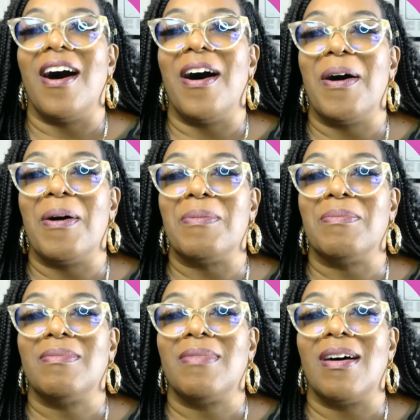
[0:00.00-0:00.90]

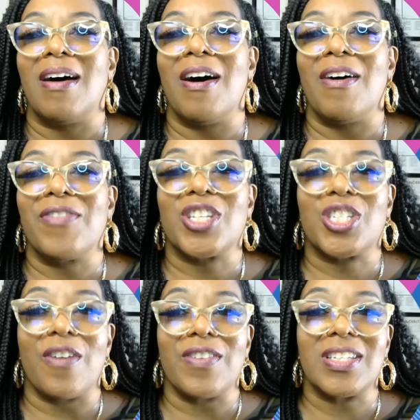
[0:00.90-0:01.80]
um, of the
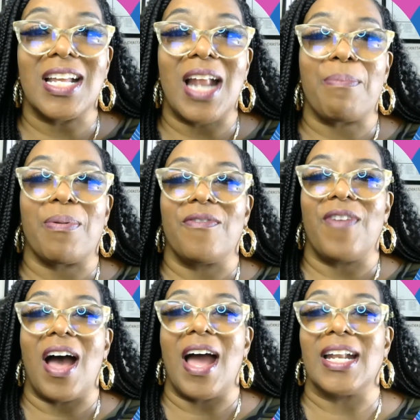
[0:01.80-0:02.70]
service that I
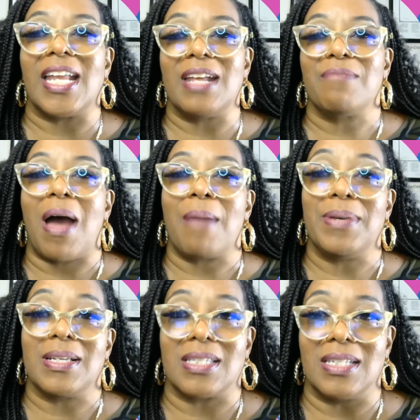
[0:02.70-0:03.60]
provide in my
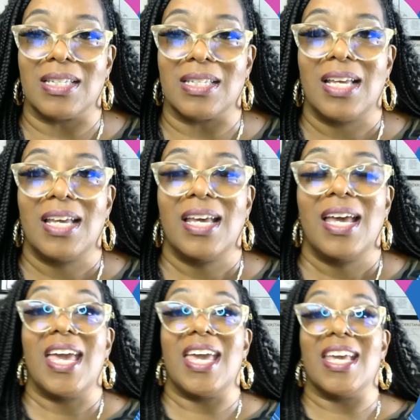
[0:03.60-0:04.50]
business
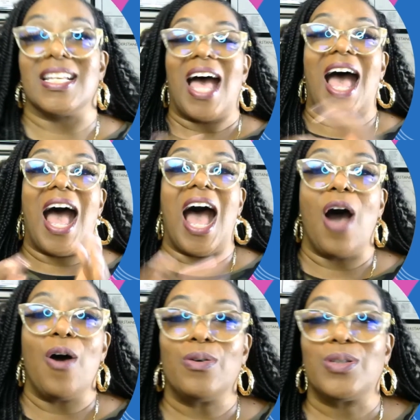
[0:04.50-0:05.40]
is
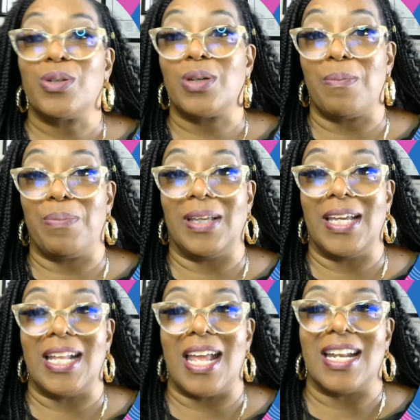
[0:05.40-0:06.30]
how to
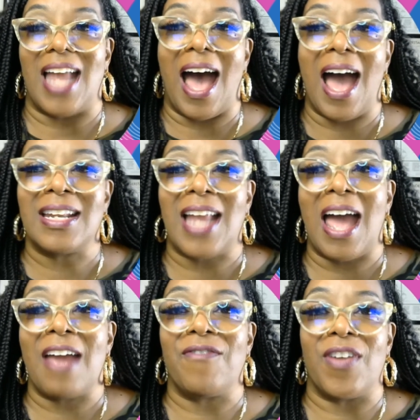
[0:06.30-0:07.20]
complete an
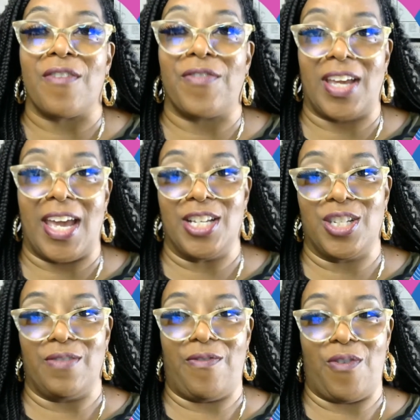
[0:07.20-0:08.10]
I-9
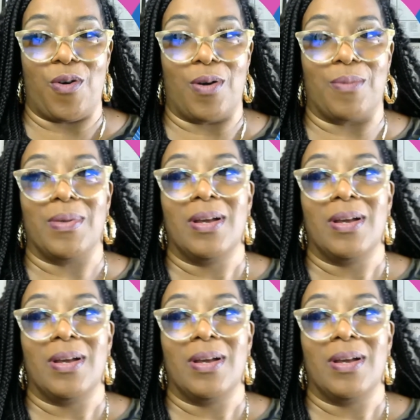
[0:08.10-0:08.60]
verification form.